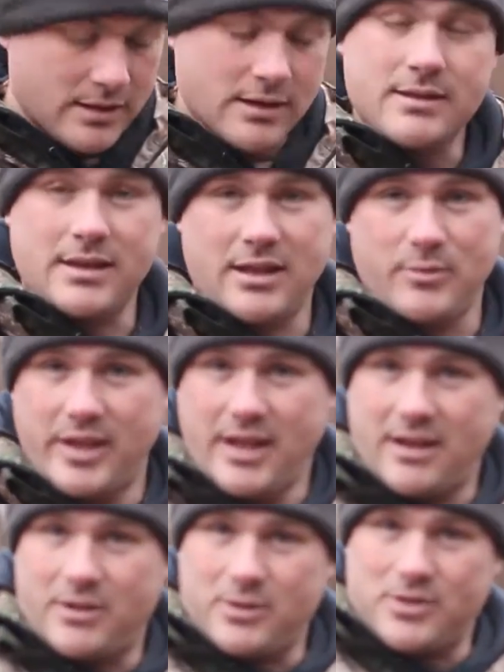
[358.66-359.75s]
style
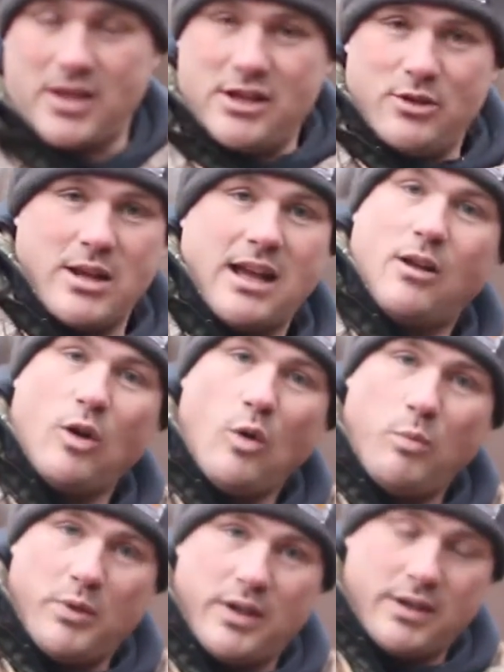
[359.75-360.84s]
mechanicals, they do not
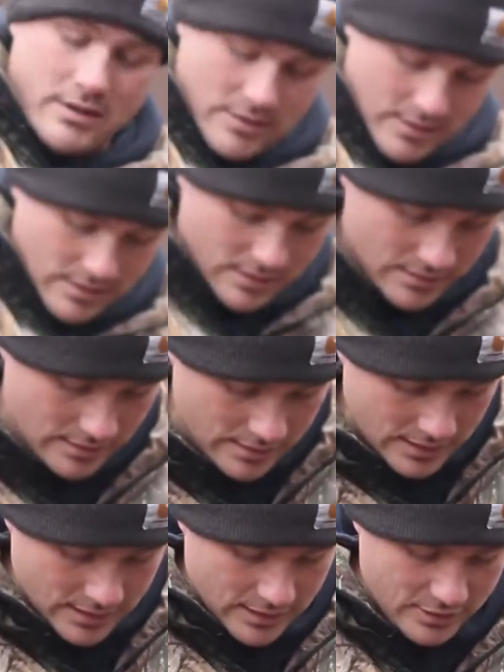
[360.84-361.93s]
open.
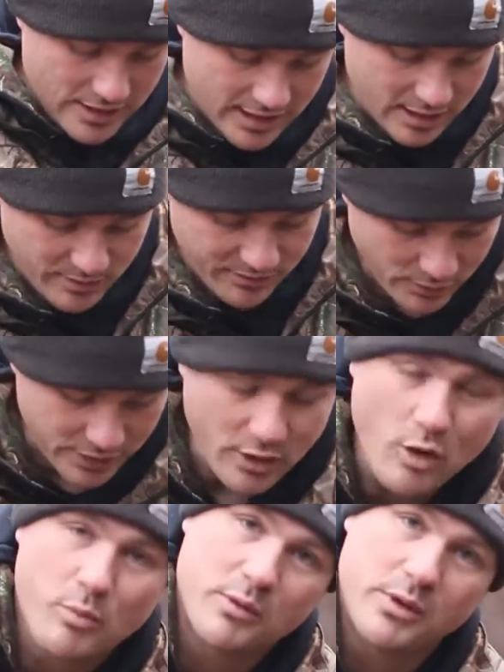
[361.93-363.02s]
They're not going to be fully open